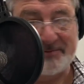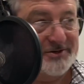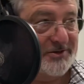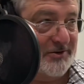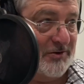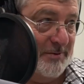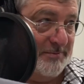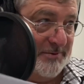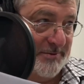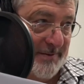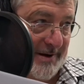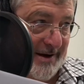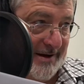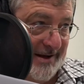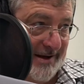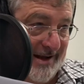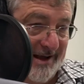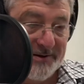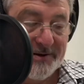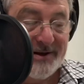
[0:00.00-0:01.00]
gobsmacked.
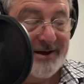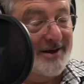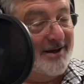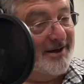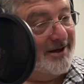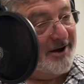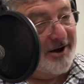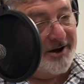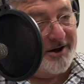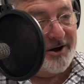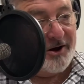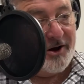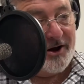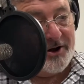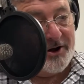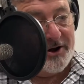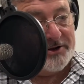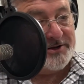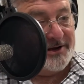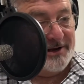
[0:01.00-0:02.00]
Now,
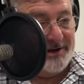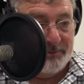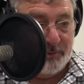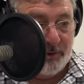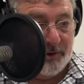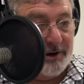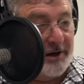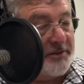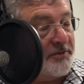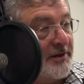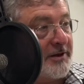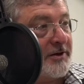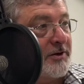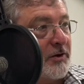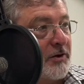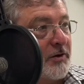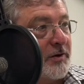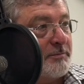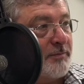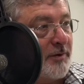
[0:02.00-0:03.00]
I tell you what, I think you
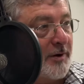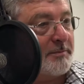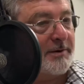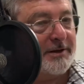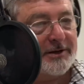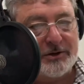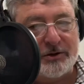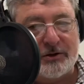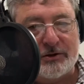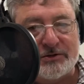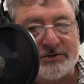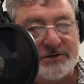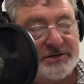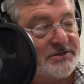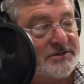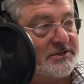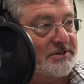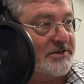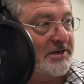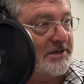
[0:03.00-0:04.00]
could probably use this
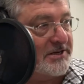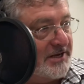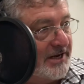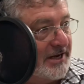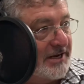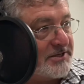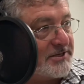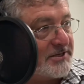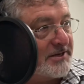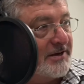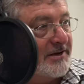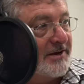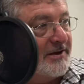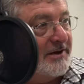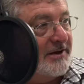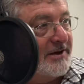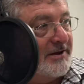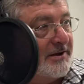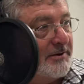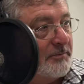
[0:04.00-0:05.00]
as a test
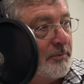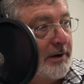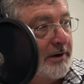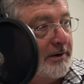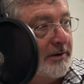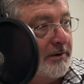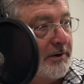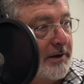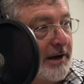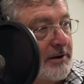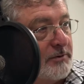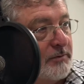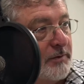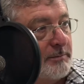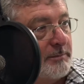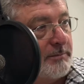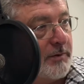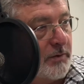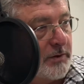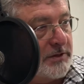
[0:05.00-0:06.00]
when you go to
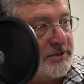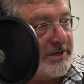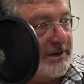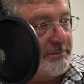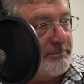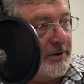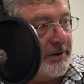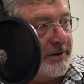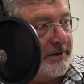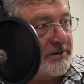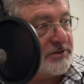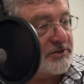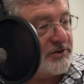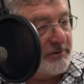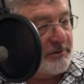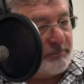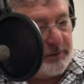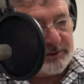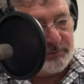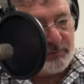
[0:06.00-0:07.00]
employ somebody to see
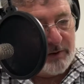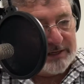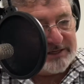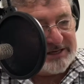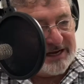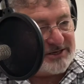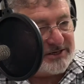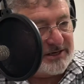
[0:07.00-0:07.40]
which ones actually